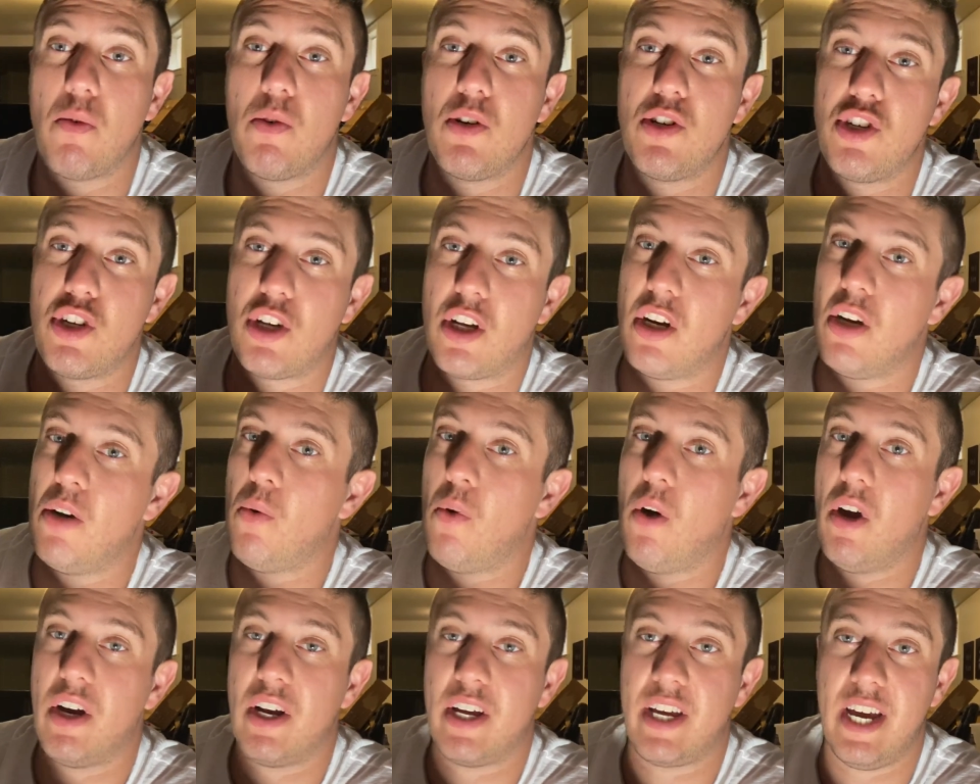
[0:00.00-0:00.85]
which you're going to
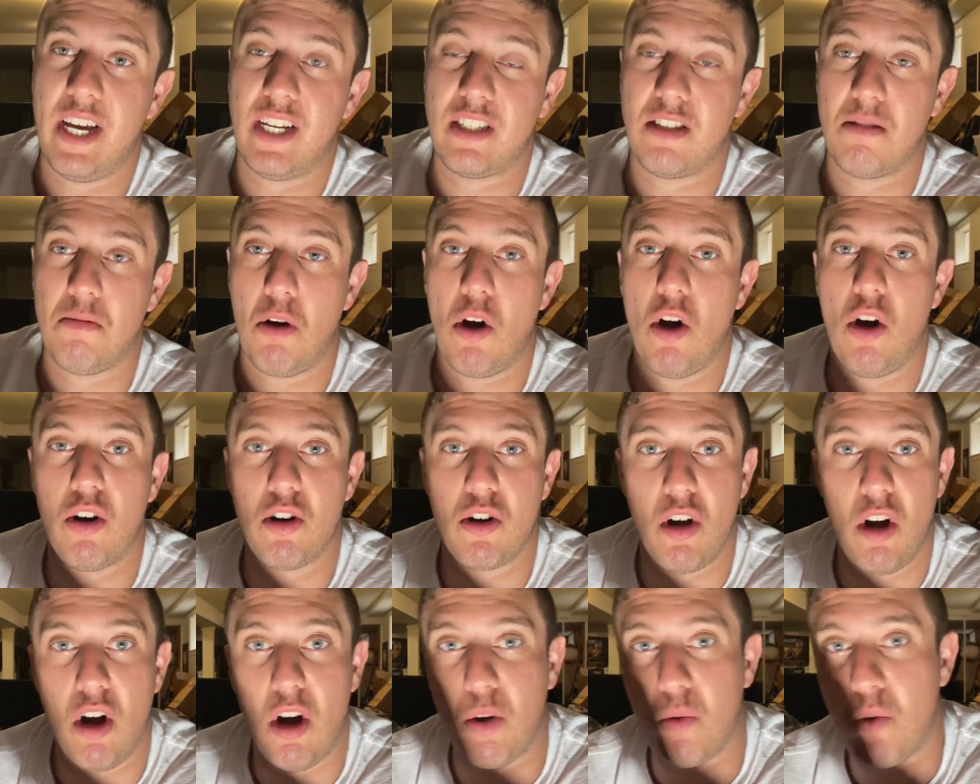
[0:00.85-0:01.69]
want to get some
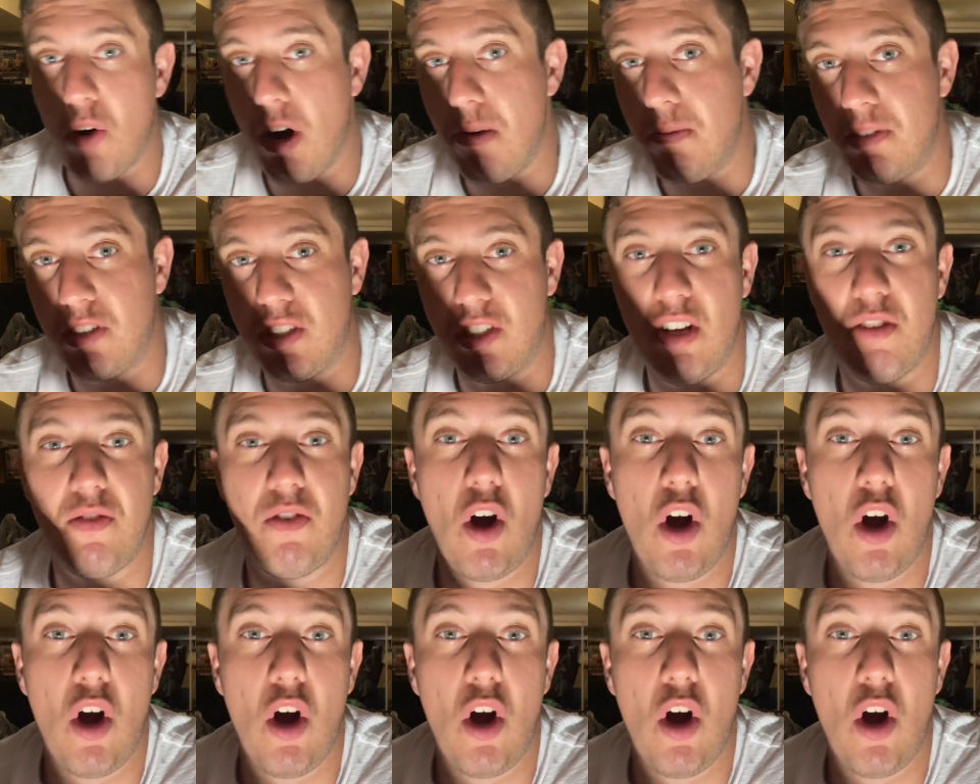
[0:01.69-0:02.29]
alcohol rub and stuff